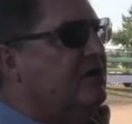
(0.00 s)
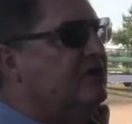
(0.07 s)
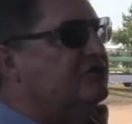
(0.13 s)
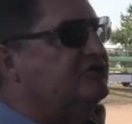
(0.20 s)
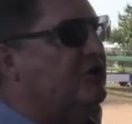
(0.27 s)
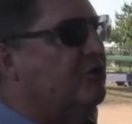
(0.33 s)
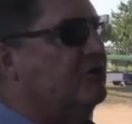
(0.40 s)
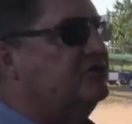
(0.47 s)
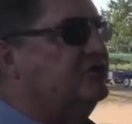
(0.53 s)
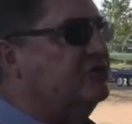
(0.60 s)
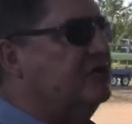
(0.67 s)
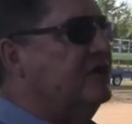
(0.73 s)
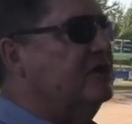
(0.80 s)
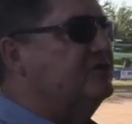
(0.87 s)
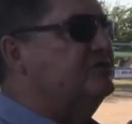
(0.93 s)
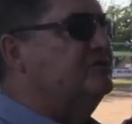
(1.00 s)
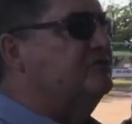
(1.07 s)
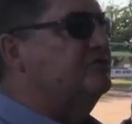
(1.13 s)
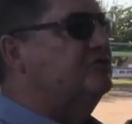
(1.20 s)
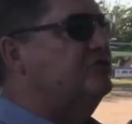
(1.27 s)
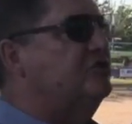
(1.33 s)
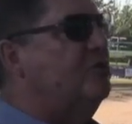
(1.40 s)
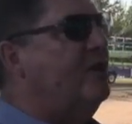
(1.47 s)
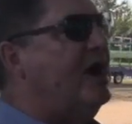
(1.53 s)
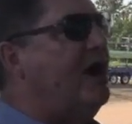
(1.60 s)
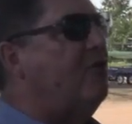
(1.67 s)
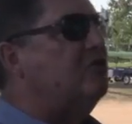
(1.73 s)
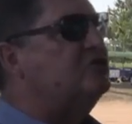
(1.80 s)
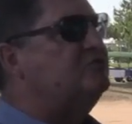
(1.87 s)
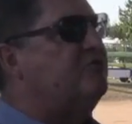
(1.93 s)
So it's, a, it's two
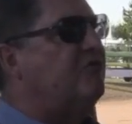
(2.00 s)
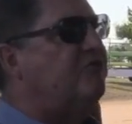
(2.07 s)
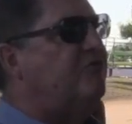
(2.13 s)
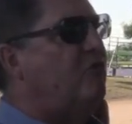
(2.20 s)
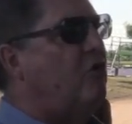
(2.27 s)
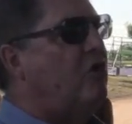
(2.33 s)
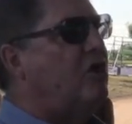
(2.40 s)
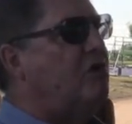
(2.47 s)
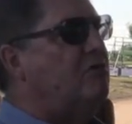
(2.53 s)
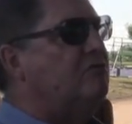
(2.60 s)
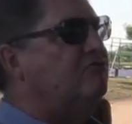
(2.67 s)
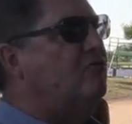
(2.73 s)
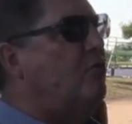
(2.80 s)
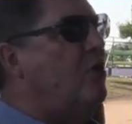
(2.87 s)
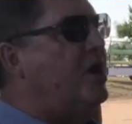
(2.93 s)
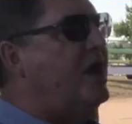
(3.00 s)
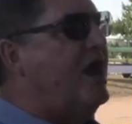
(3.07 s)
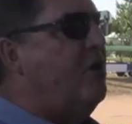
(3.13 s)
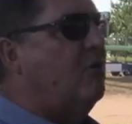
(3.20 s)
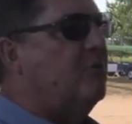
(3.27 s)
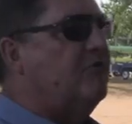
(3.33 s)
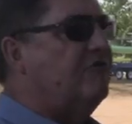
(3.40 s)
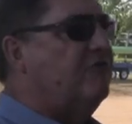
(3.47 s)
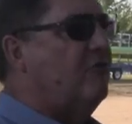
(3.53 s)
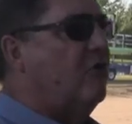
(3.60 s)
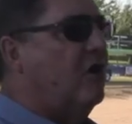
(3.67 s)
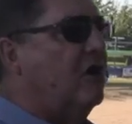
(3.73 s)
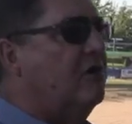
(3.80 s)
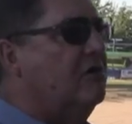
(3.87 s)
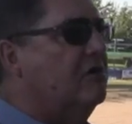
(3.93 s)
hours before to one hour
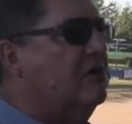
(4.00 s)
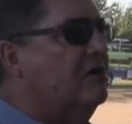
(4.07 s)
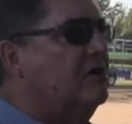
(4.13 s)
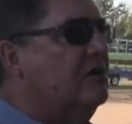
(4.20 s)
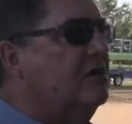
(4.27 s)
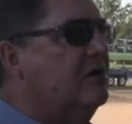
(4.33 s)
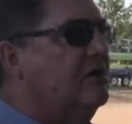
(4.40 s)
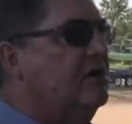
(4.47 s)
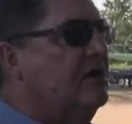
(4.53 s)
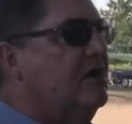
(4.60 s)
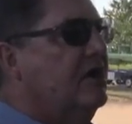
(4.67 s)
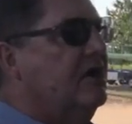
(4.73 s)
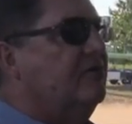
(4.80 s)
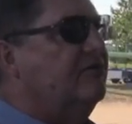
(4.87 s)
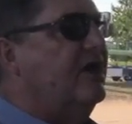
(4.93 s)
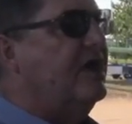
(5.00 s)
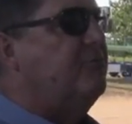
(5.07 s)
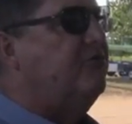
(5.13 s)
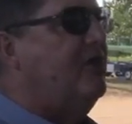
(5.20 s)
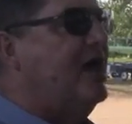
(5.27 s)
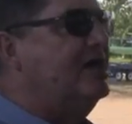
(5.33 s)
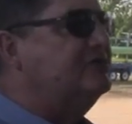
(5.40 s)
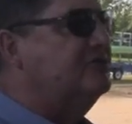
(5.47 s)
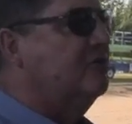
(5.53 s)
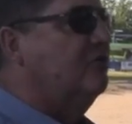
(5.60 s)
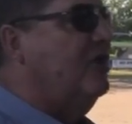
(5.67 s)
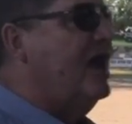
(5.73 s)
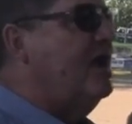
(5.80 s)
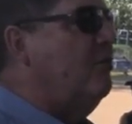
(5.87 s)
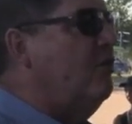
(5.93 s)
before. That applies to
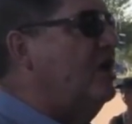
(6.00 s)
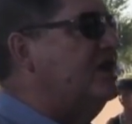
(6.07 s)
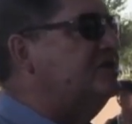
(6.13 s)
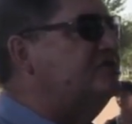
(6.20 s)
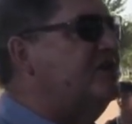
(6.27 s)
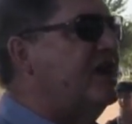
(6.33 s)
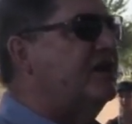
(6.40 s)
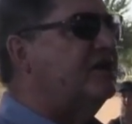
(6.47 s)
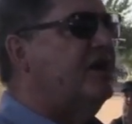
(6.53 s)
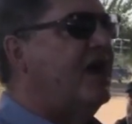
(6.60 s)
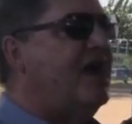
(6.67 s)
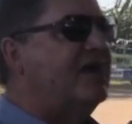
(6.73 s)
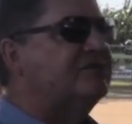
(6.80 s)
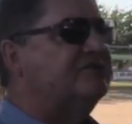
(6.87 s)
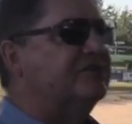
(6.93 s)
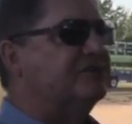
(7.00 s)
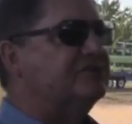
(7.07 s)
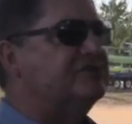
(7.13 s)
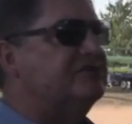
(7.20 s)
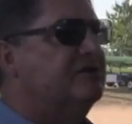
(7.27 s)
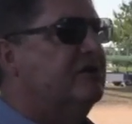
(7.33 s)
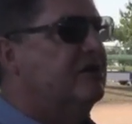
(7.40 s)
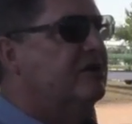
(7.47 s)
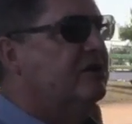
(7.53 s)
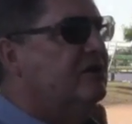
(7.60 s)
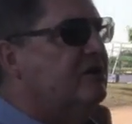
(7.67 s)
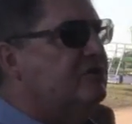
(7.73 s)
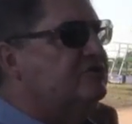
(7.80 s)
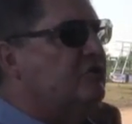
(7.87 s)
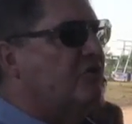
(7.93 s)
lightweights and coxswains.
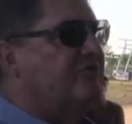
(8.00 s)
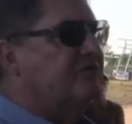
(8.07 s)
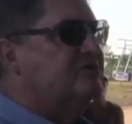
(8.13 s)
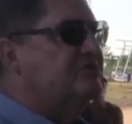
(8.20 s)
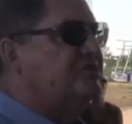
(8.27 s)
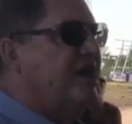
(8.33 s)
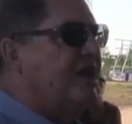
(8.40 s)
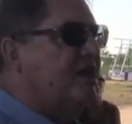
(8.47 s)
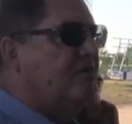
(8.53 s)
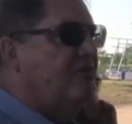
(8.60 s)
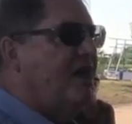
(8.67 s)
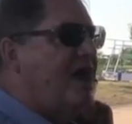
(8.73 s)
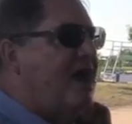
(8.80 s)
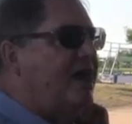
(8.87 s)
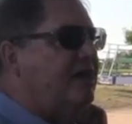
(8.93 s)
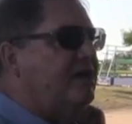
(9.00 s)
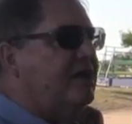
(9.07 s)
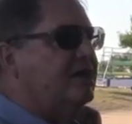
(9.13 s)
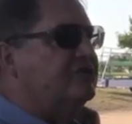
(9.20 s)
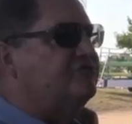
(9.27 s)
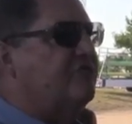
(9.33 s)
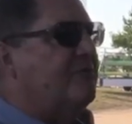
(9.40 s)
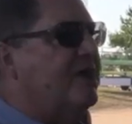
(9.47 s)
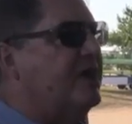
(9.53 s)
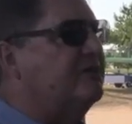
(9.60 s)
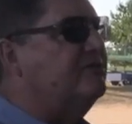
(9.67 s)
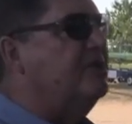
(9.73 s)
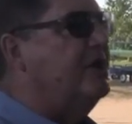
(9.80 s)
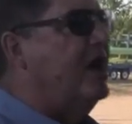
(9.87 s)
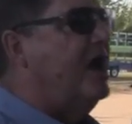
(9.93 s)
So if it's 10 o'clock, it's from 8
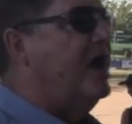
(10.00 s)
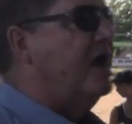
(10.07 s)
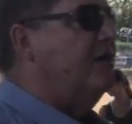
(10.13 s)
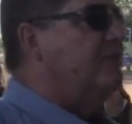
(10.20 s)
to 9.